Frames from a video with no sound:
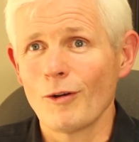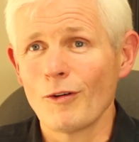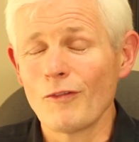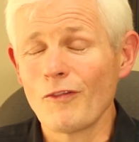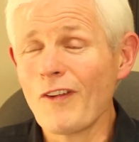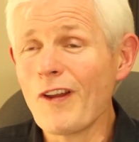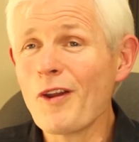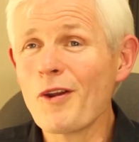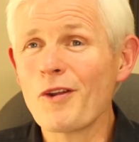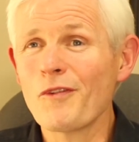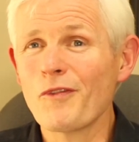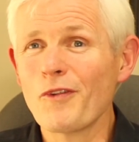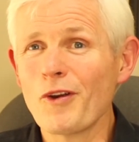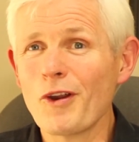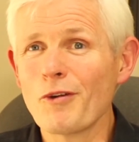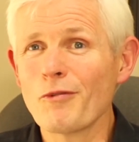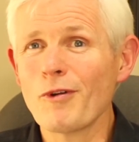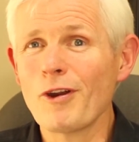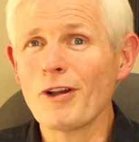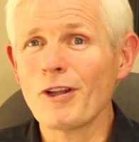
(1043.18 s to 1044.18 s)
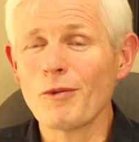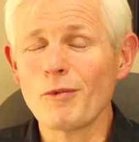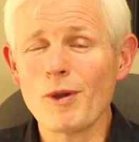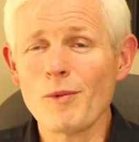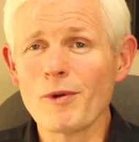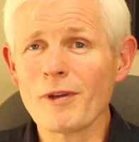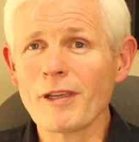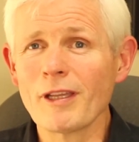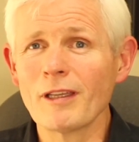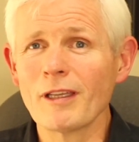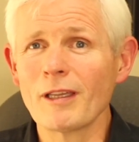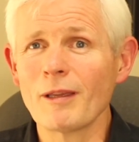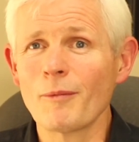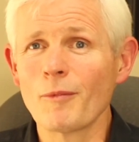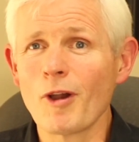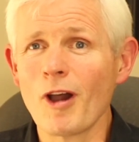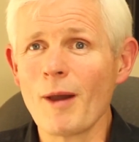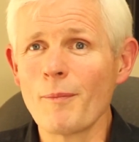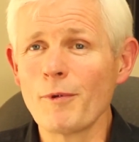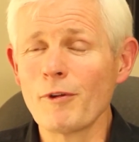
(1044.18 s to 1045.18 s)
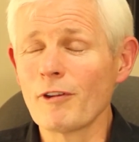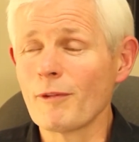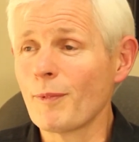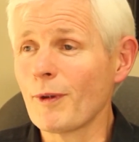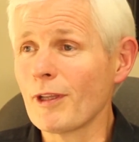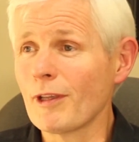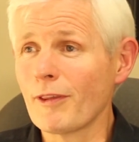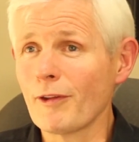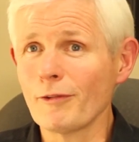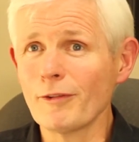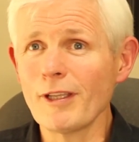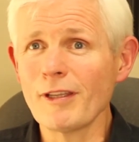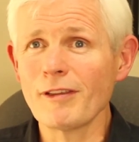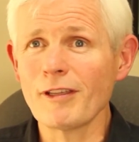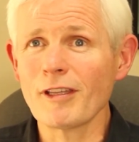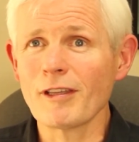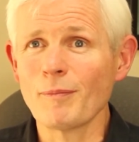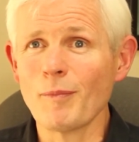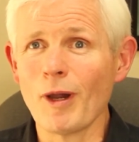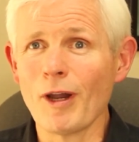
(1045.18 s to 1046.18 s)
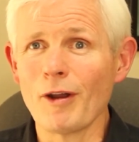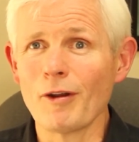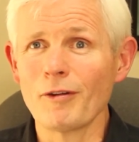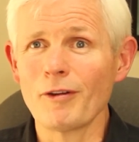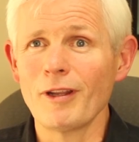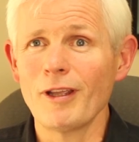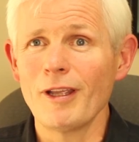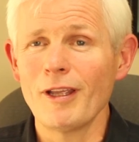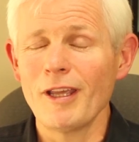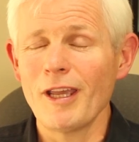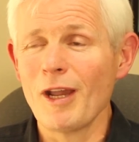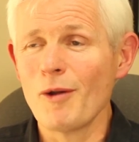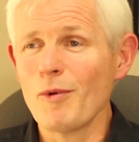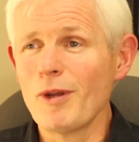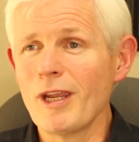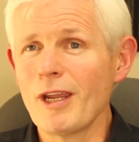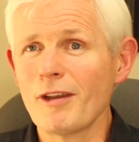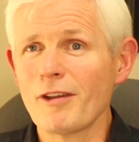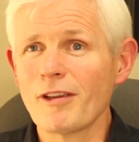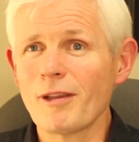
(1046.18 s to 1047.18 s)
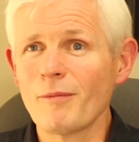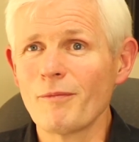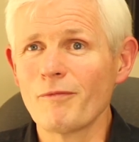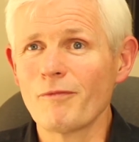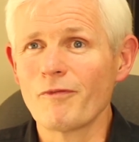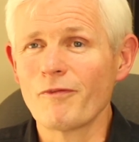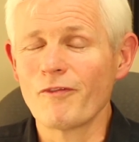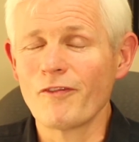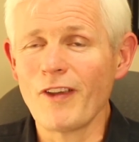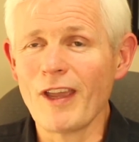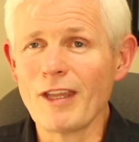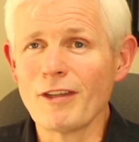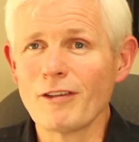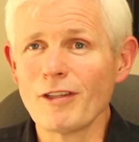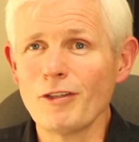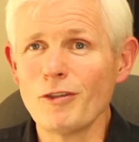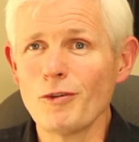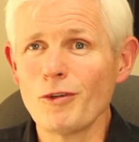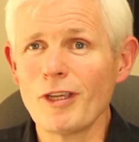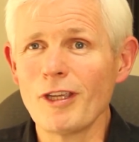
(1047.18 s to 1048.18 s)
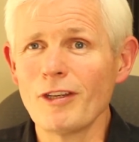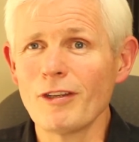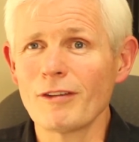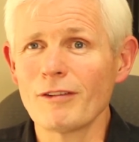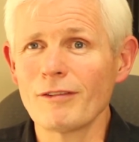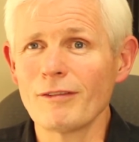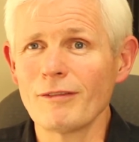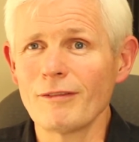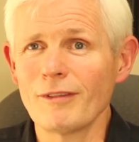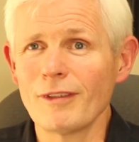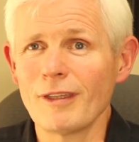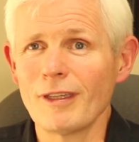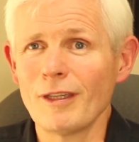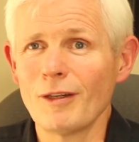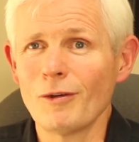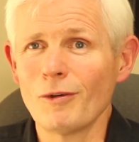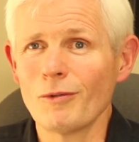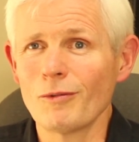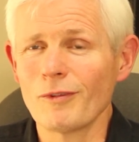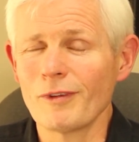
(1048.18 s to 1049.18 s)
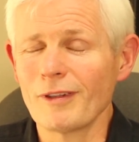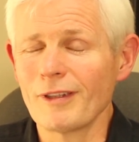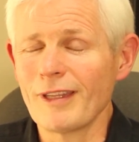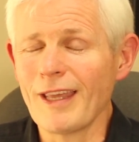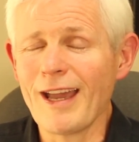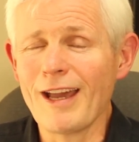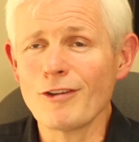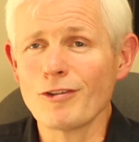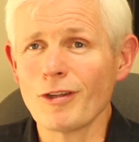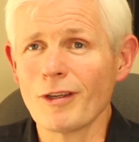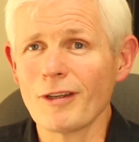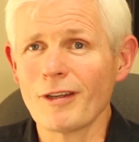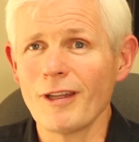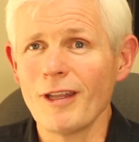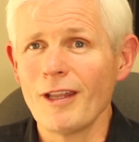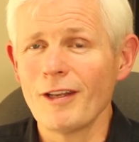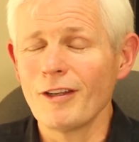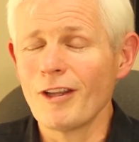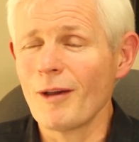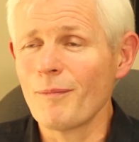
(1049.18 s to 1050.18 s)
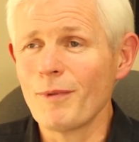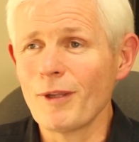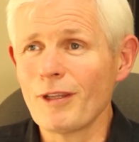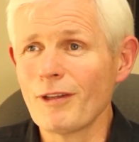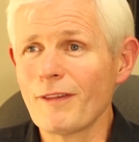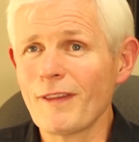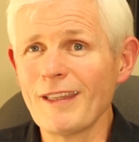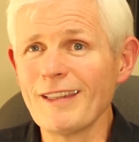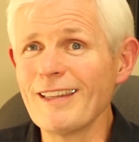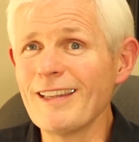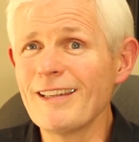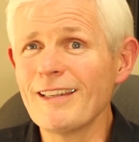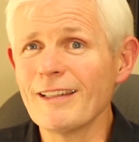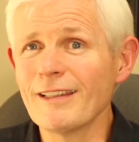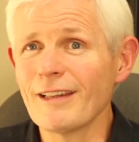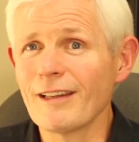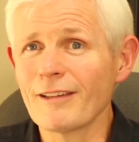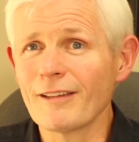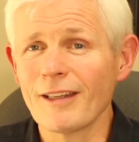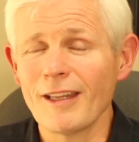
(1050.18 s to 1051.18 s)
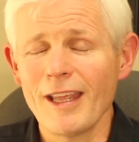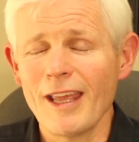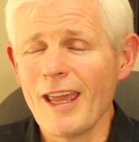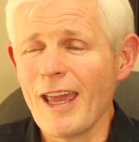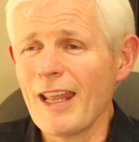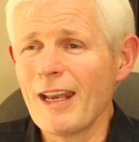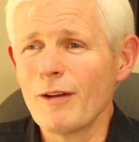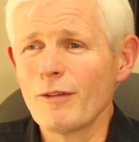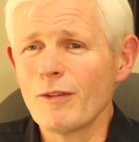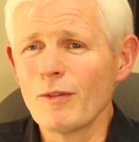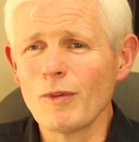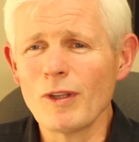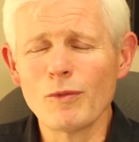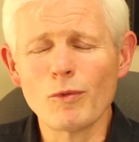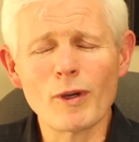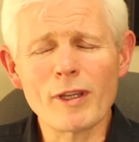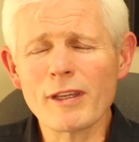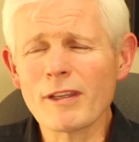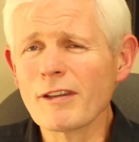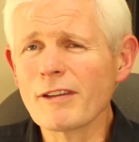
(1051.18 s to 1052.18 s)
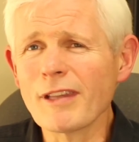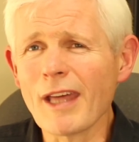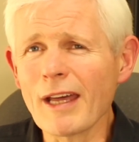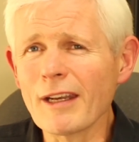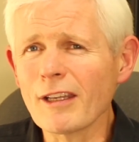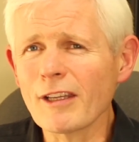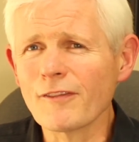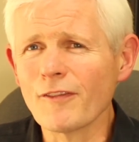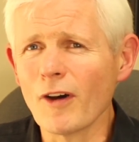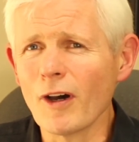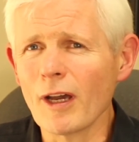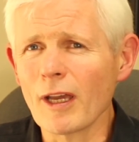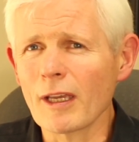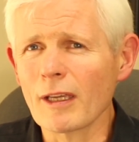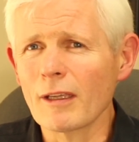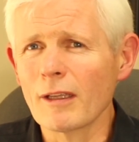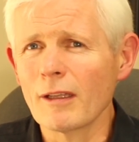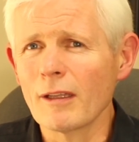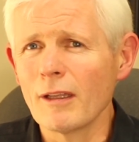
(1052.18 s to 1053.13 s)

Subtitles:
Very, very rarely. We were selling them copiers because their lease expired, and we had some fancy new gadget, not because they needed it, and it wasn't satisfying.